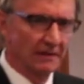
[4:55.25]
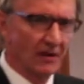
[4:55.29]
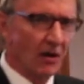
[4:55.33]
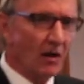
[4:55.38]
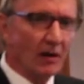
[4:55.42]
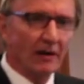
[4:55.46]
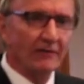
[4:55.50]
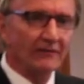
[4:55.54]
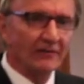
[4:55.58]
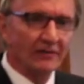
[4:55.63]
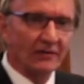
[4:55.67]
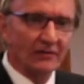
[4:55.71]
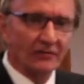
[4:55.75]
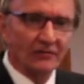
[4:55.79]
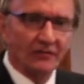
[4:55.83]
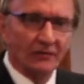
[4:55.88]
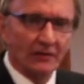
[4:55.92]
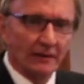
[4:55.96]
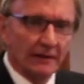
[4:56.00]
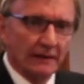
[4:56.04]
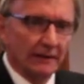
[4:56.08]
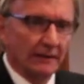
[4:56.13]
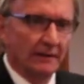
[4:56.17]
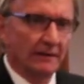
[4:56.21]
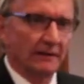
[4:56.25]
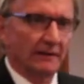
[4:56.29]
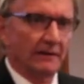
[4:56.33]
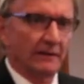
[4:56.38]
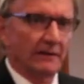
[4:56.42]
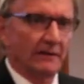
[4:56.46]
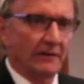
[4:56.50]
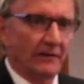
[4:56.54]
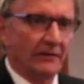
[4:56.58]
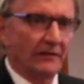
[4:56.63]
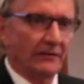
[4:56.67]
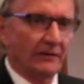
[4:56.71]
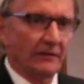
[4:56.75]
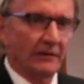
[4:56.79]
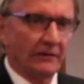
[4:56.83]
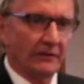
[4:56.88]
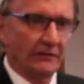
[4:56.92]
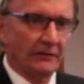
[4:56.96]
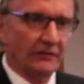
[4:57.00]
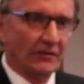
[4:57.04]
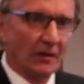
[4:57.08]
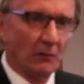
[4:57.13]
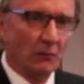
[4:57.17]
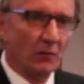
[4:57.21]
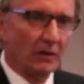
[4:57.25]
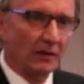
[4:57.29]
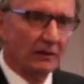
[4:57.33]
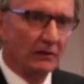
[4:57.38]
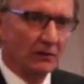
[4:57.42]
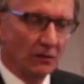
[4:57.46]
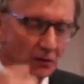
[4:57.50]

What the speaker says: Obviously someone